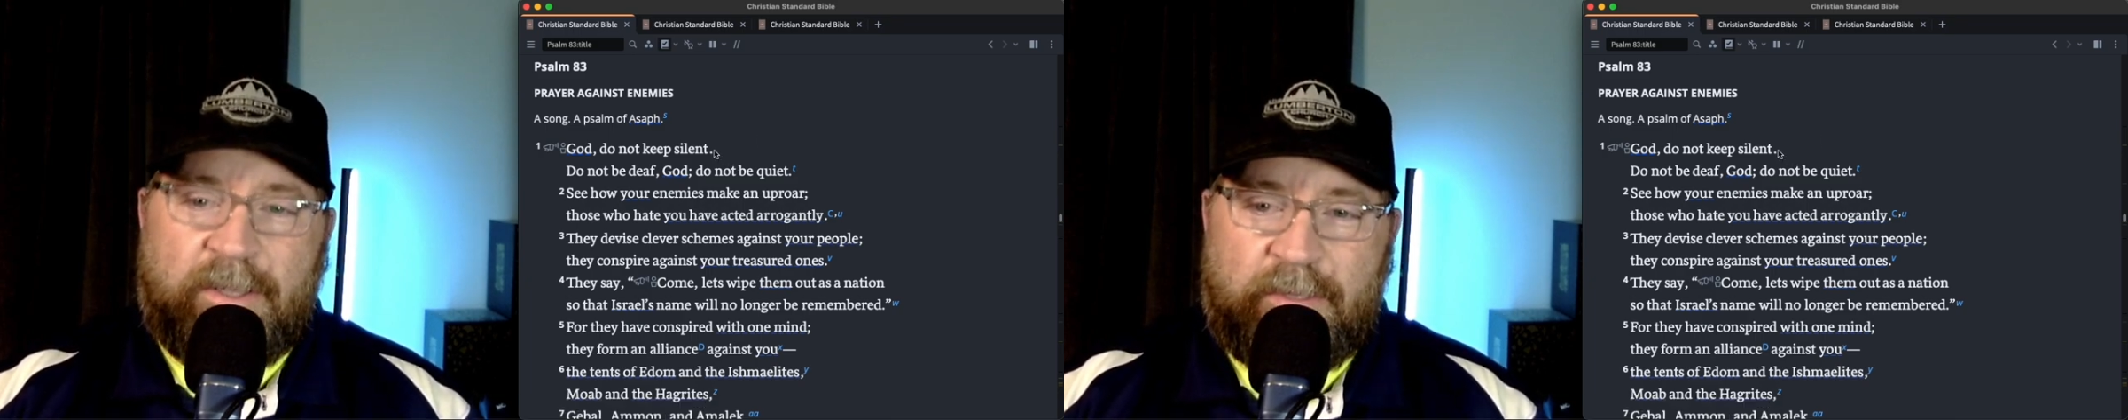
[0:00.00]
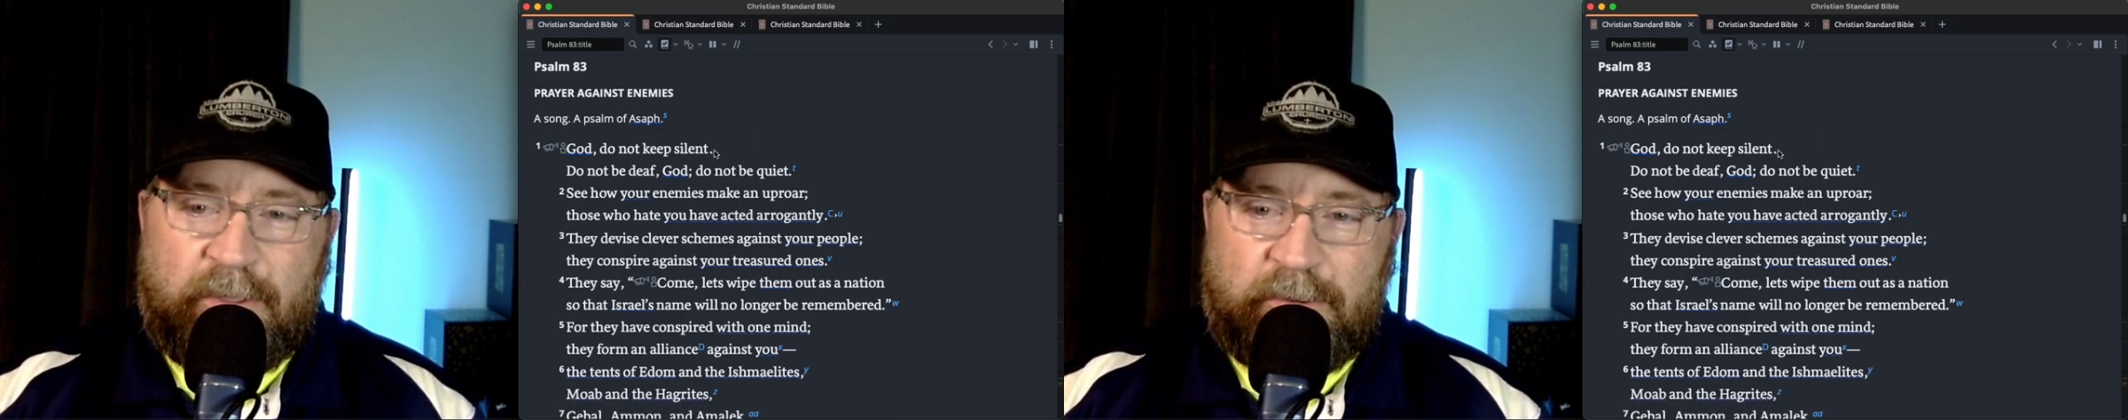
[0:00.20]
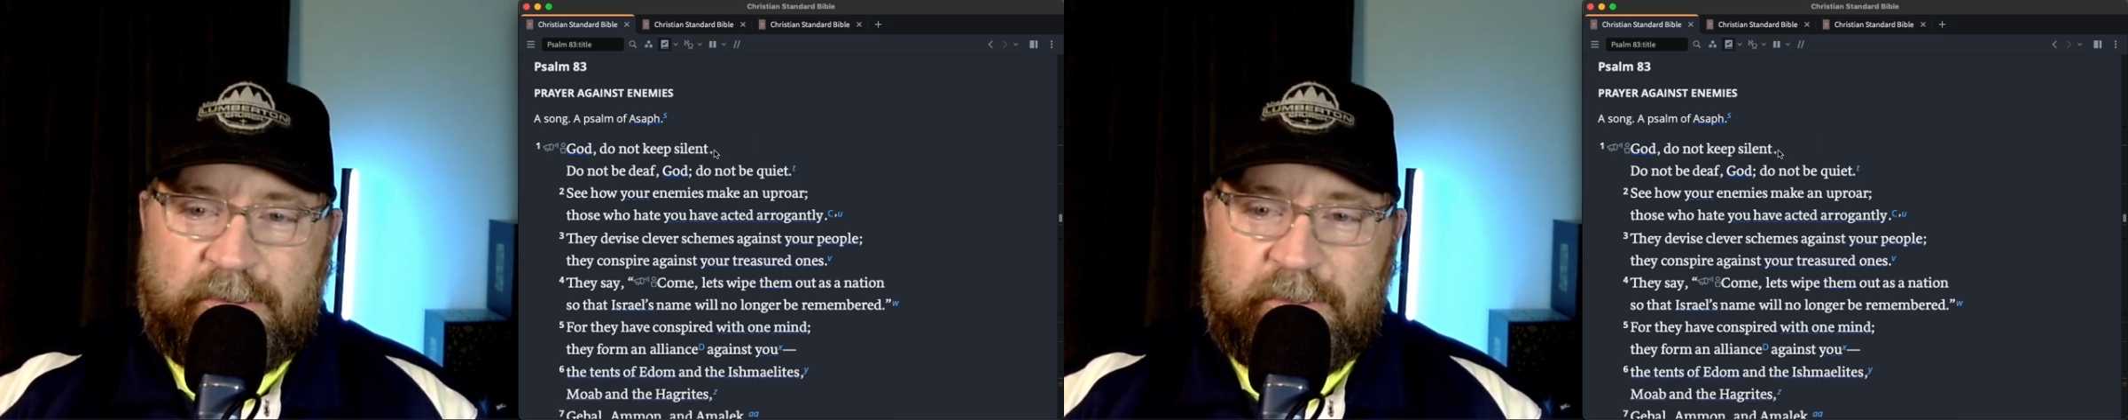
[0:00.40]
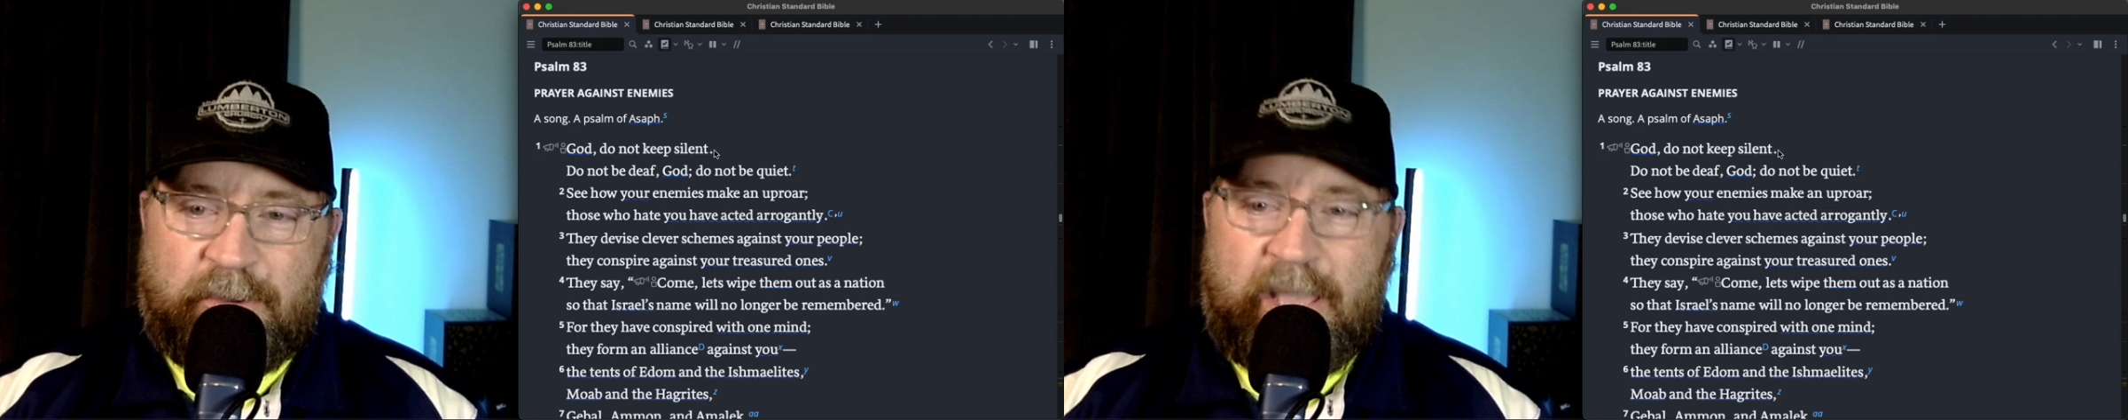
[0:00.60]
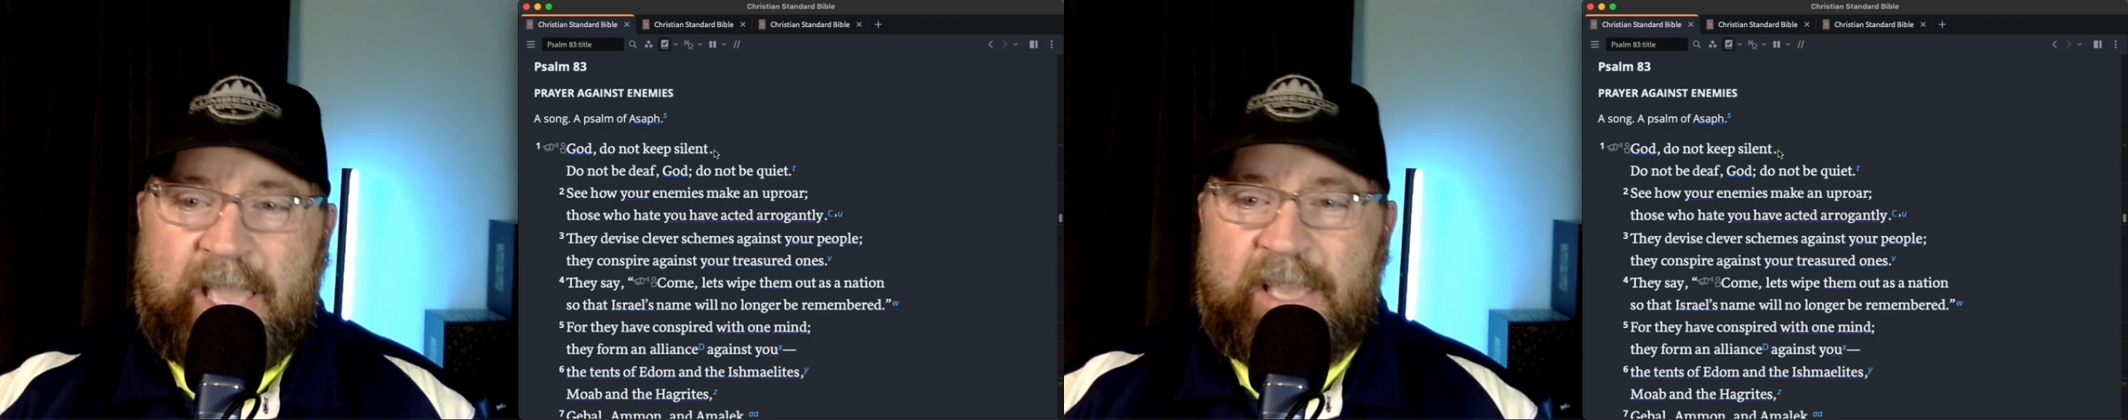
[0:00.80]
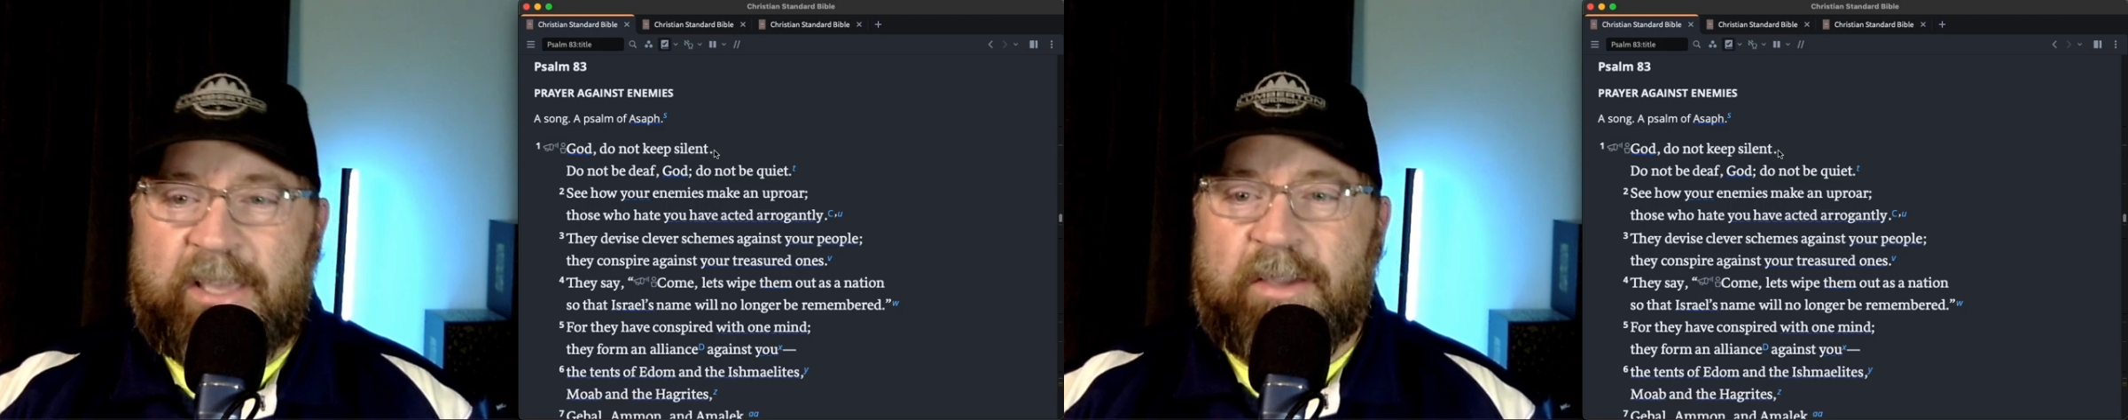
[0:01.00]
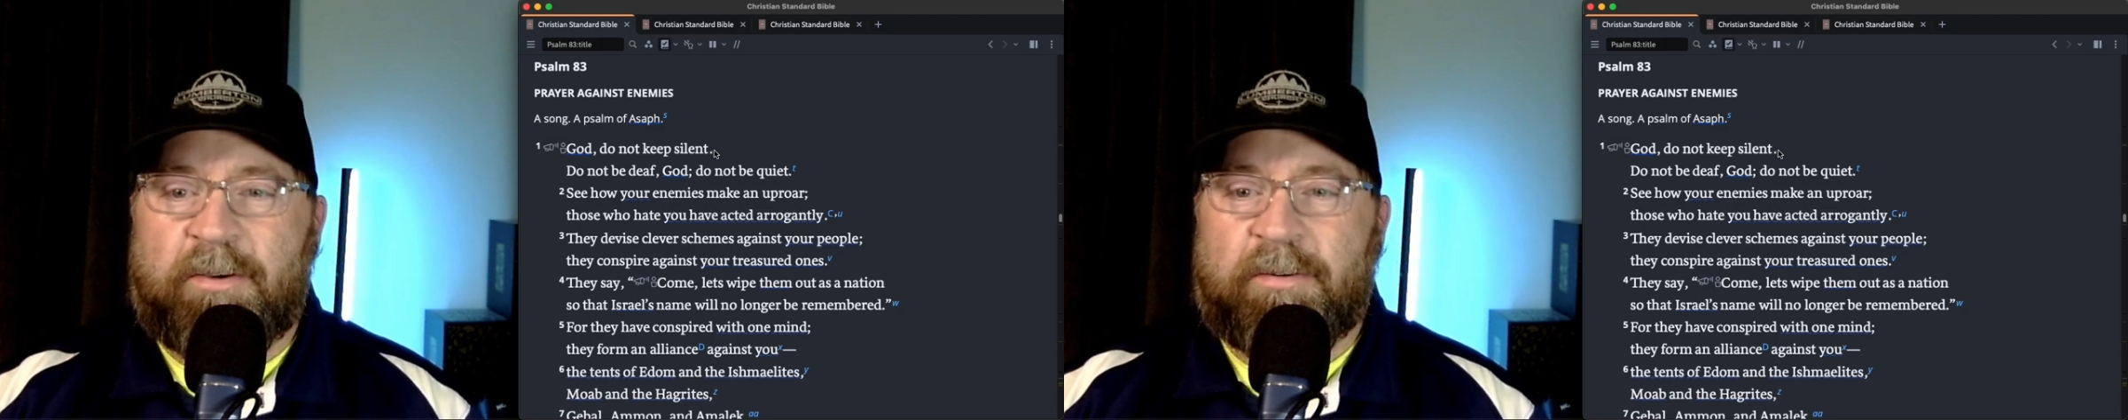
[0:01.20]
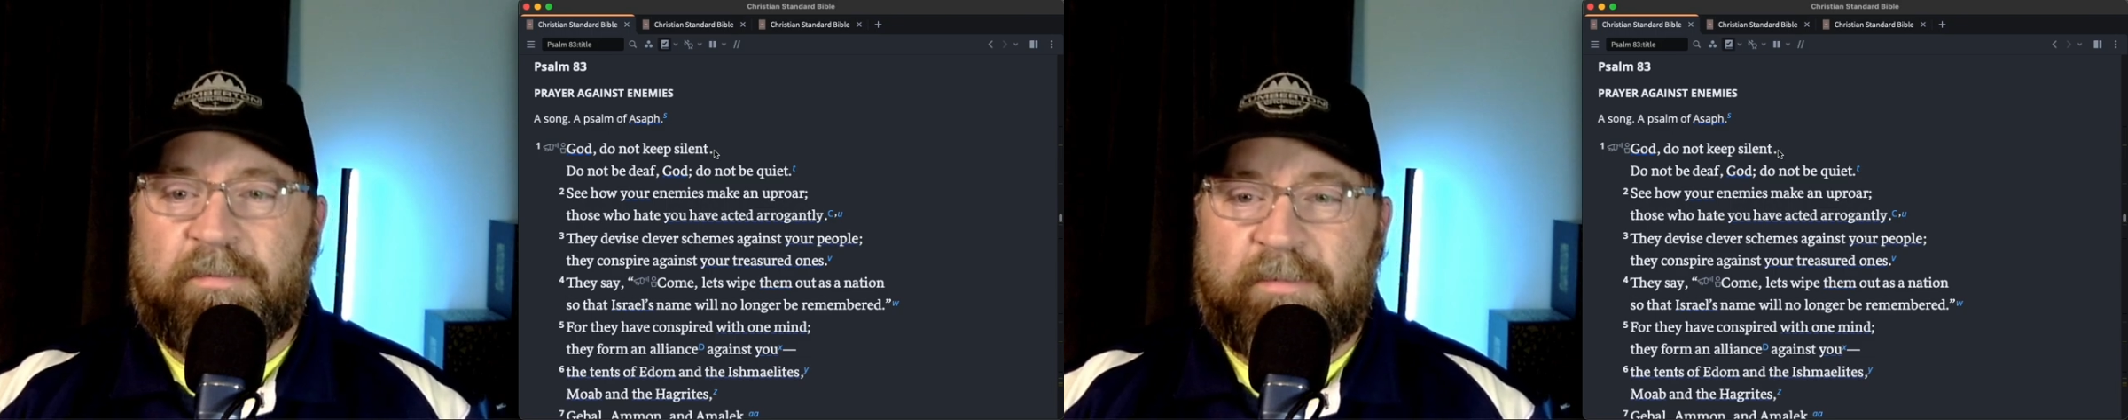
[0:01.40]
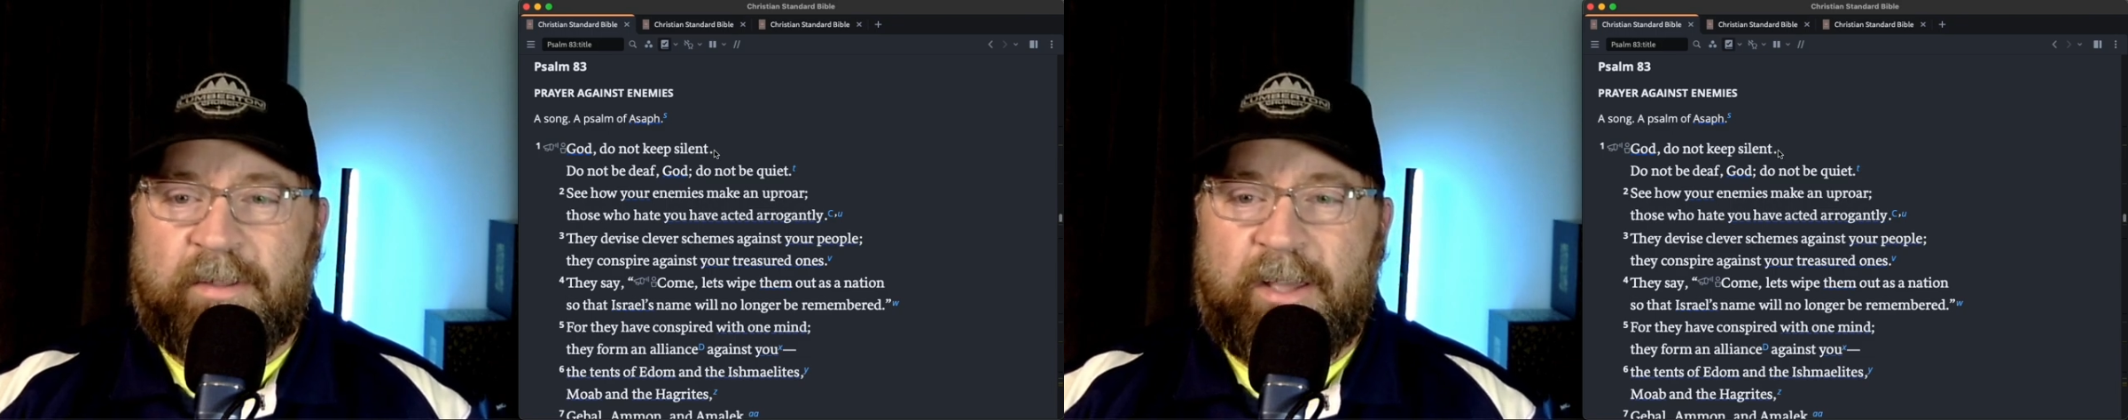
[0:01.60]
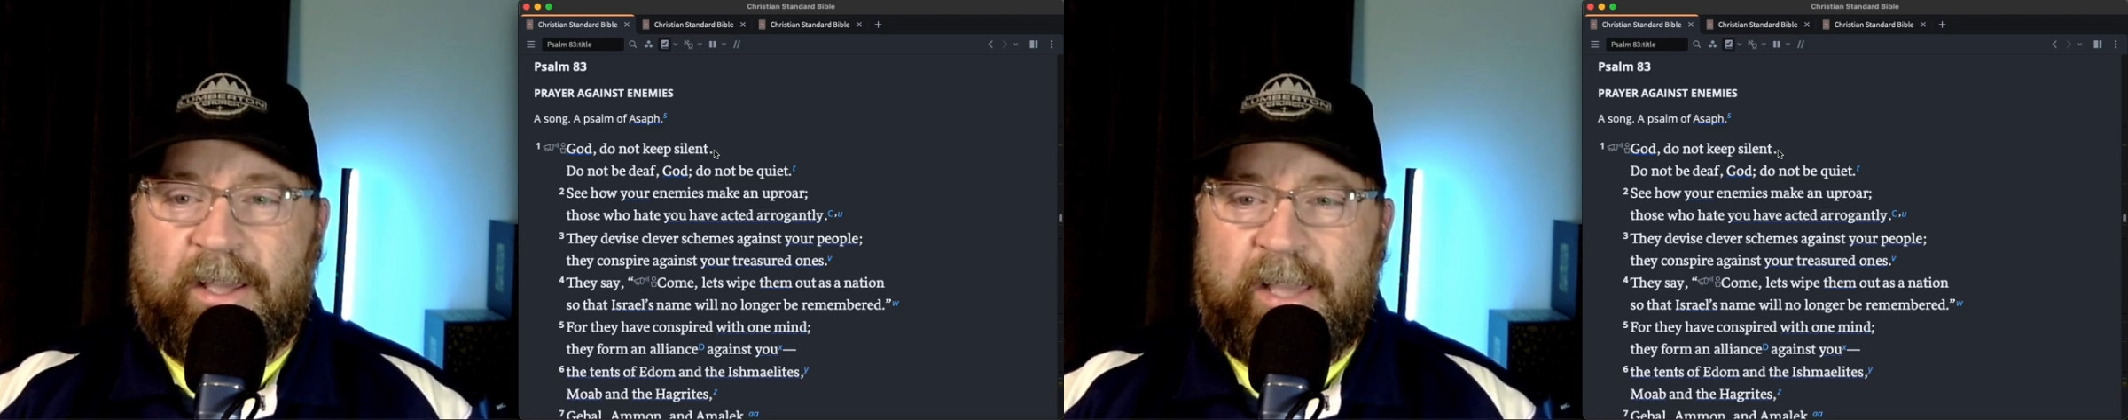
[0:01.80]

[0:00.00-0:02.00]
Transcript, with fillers: Those who hate you uh,